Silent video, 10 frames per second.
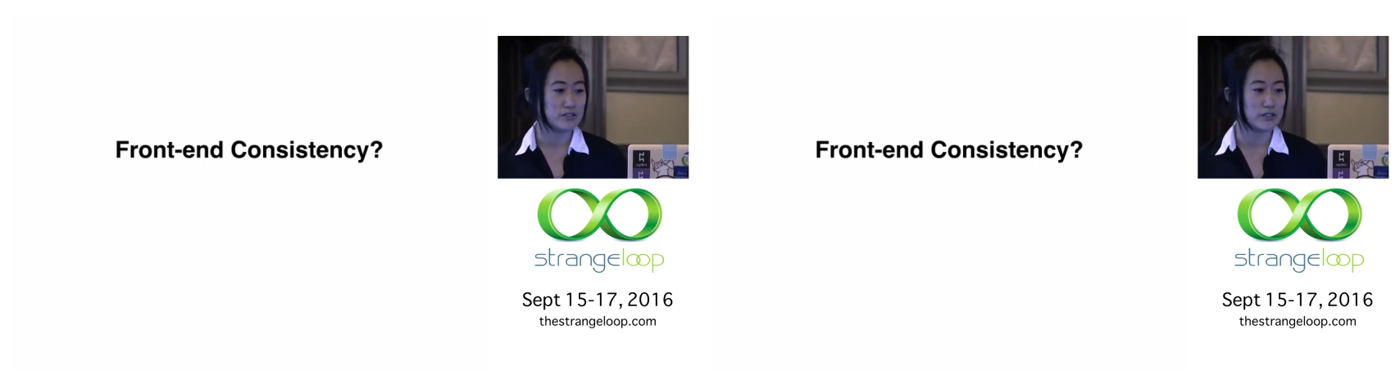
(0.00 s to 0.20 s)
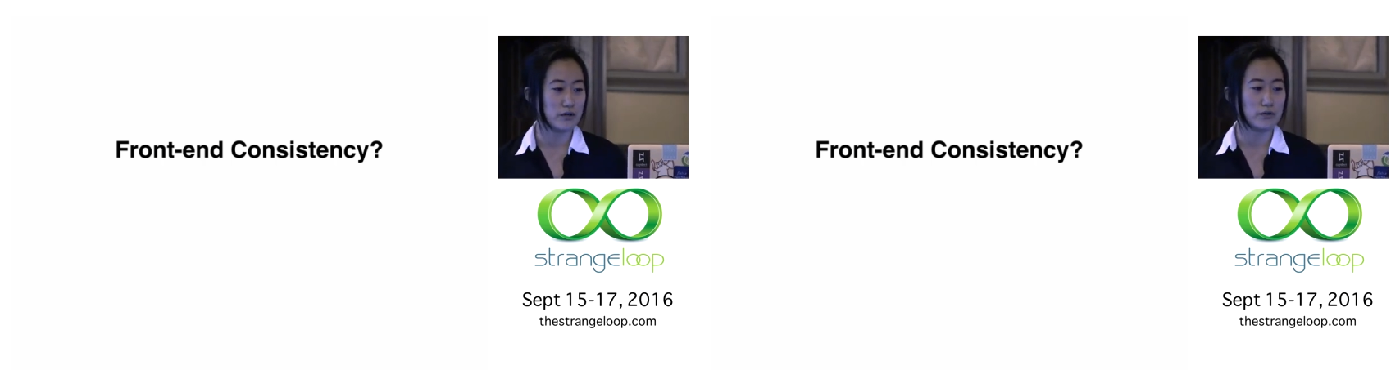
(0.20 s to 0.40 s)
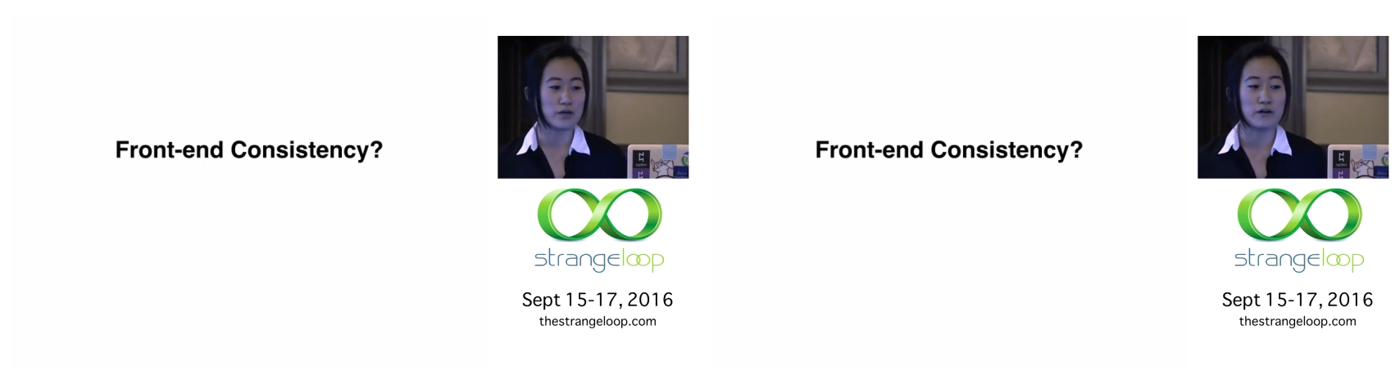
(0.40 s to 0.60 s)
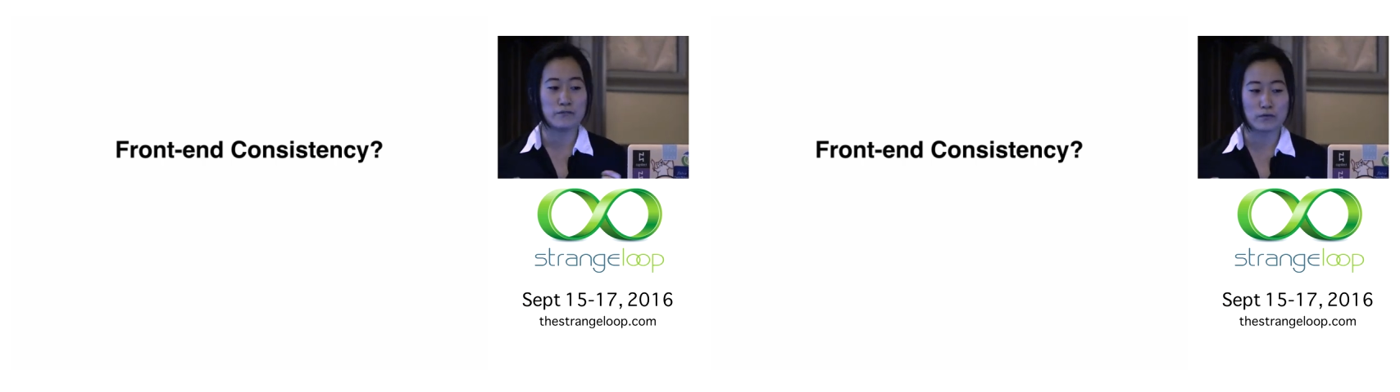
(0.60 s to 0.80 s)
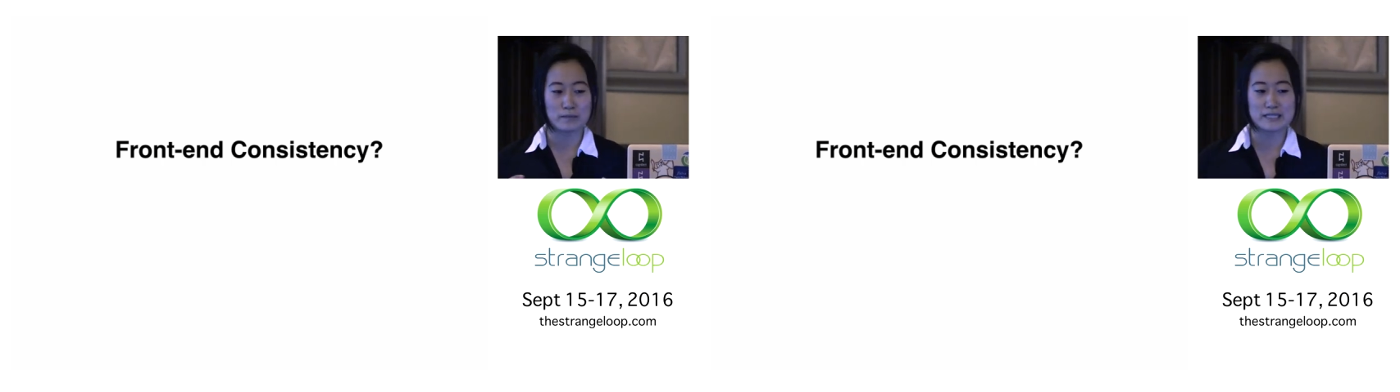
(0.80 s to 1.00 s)
So
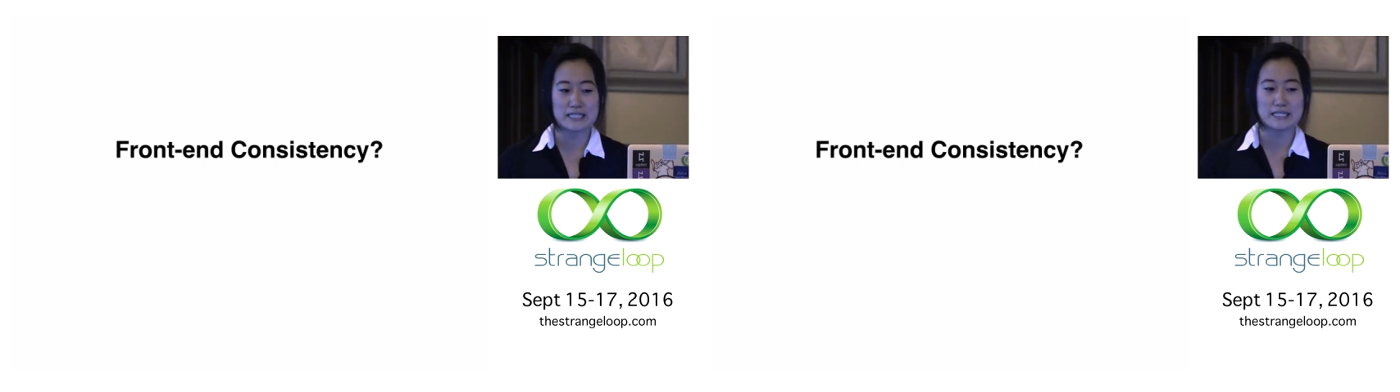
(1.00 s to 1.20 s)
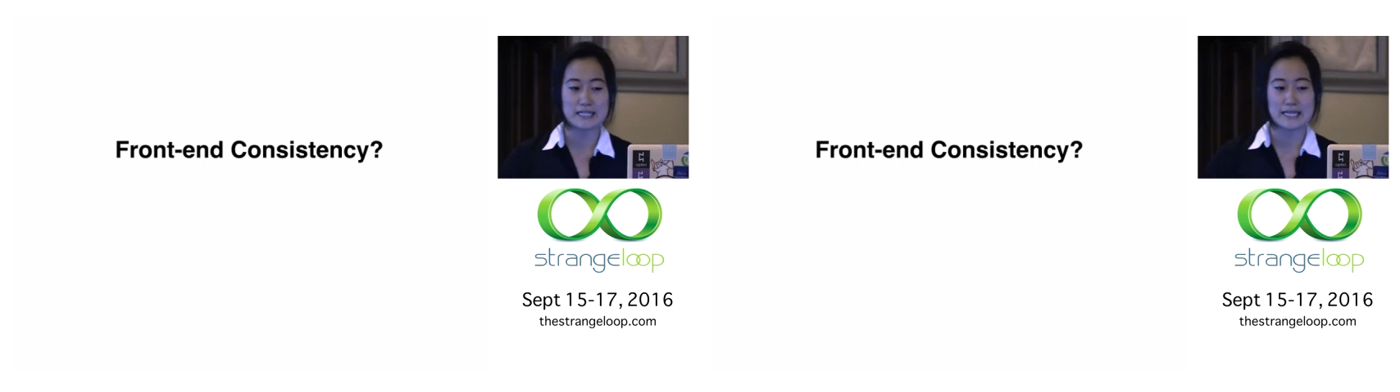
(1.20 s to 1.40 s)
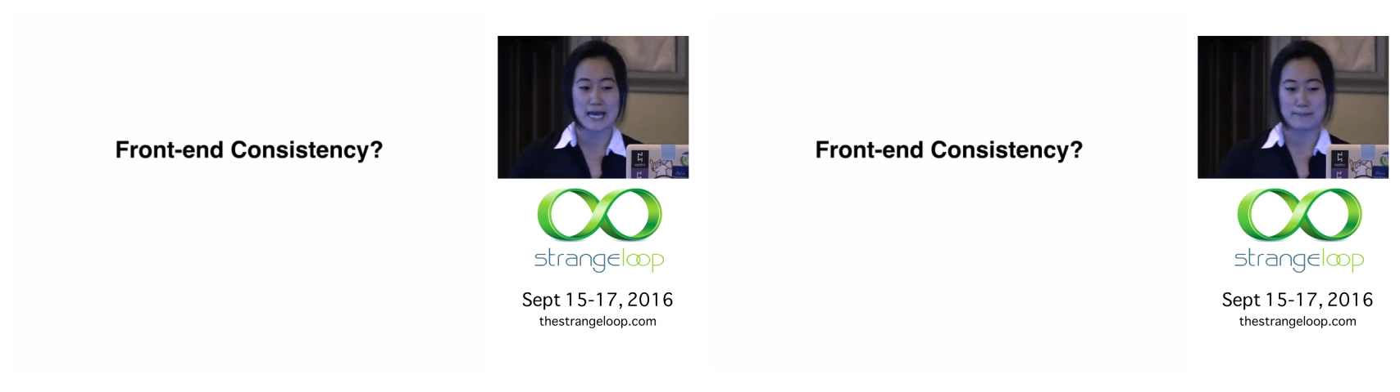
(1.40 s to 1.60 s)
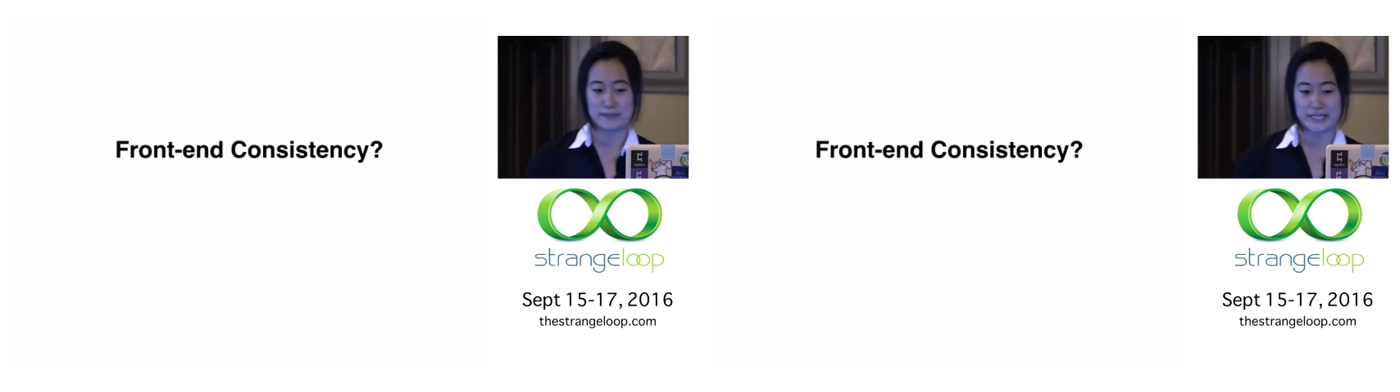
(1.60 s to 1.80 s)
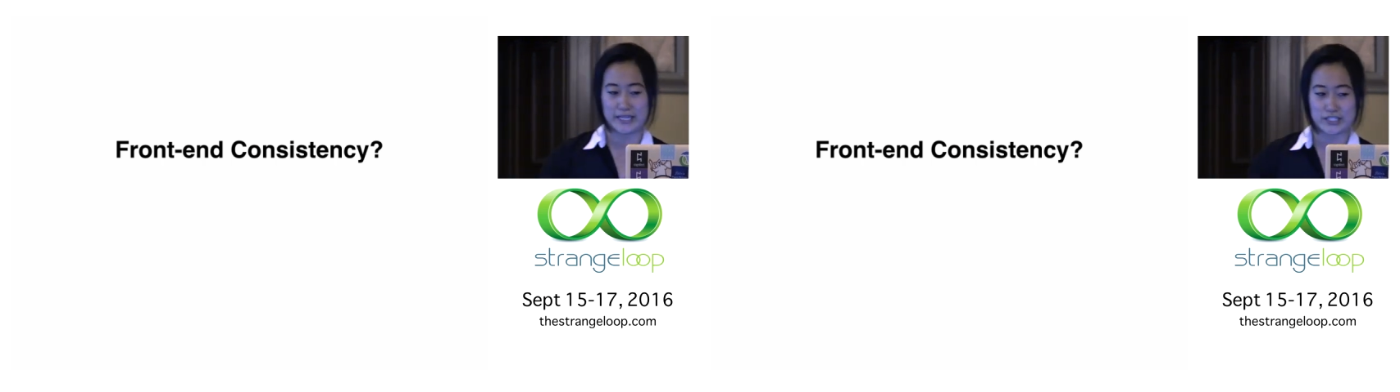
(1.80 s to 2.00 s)
conformity in the
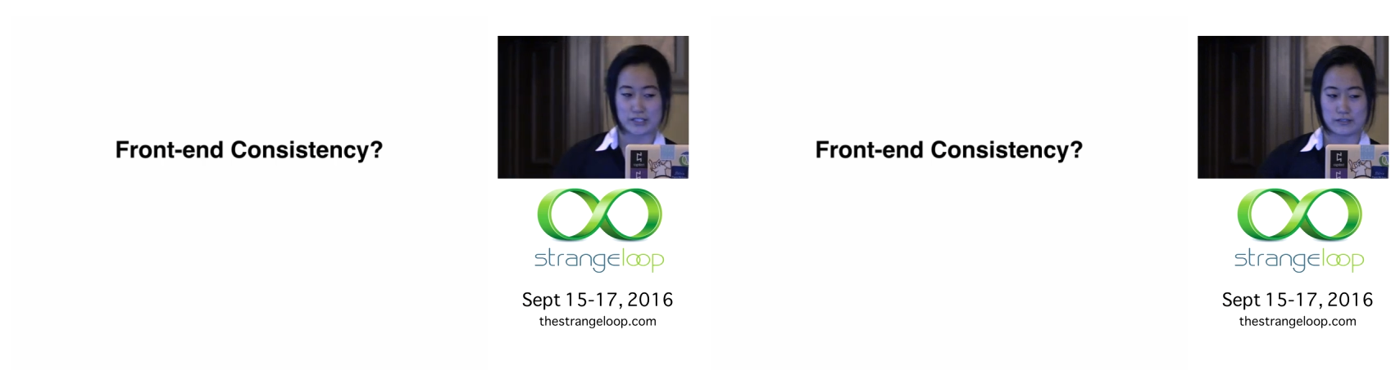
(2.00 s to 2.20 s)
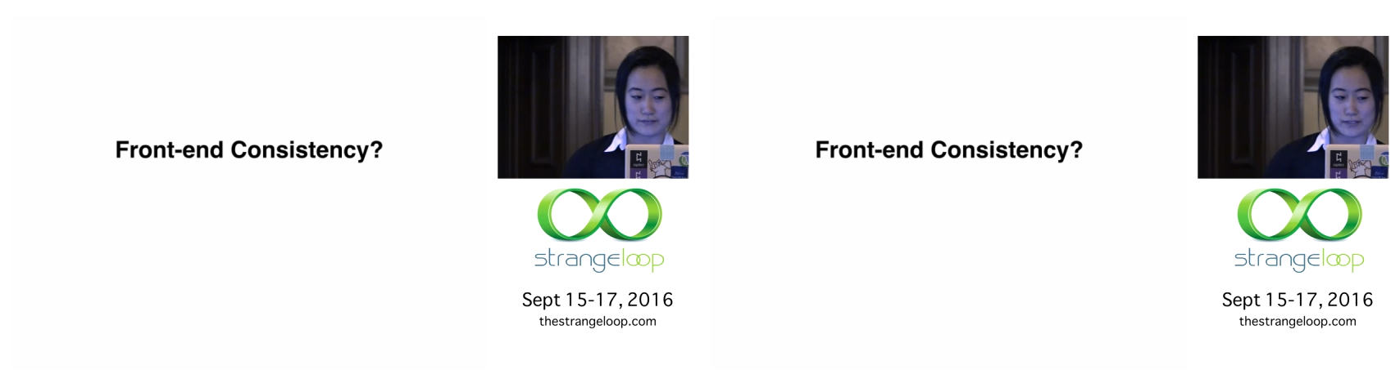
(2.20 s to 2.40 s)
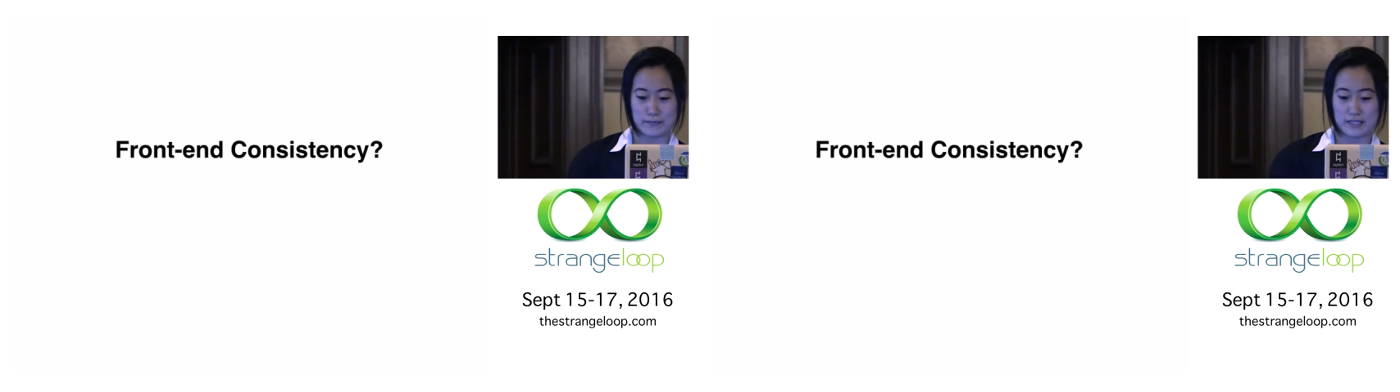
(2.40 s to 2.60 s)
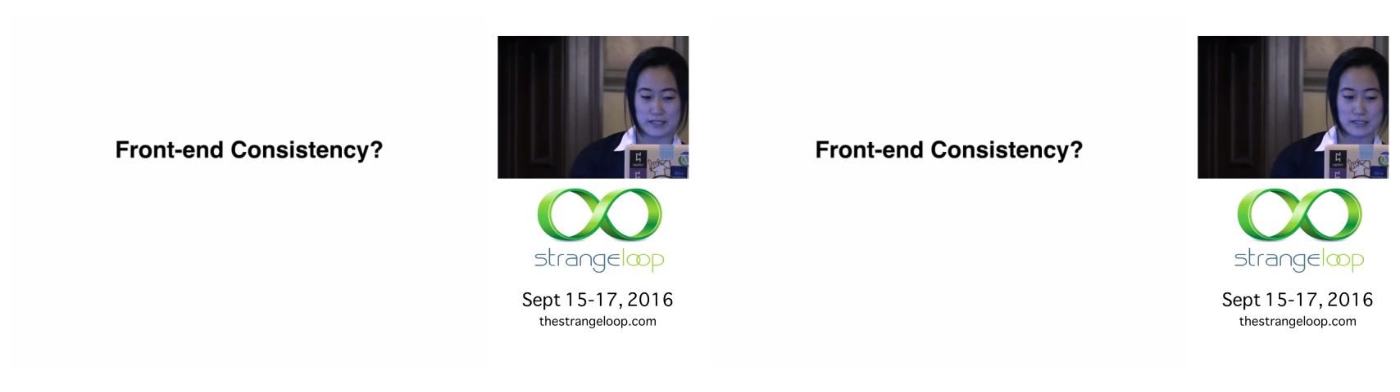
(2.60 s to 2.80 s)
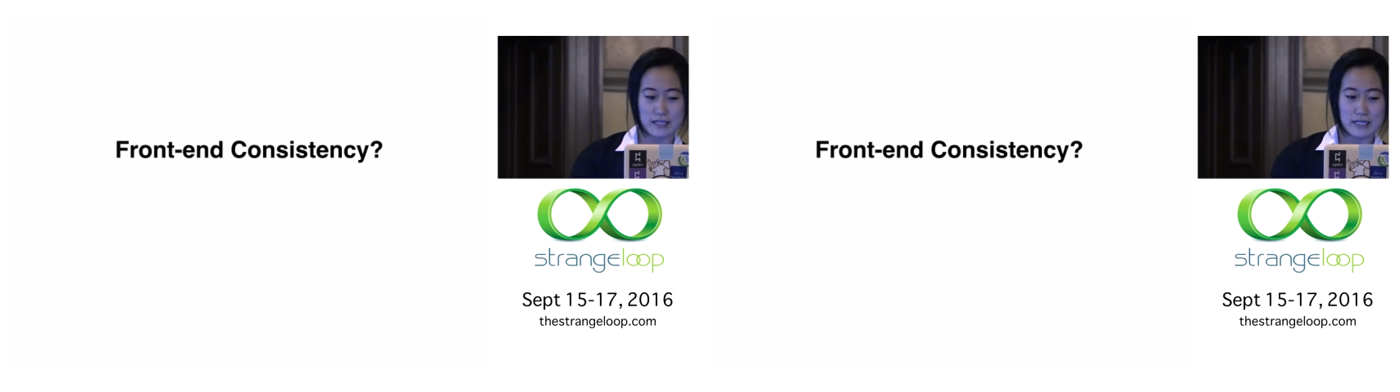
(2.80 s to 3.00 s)
application of something,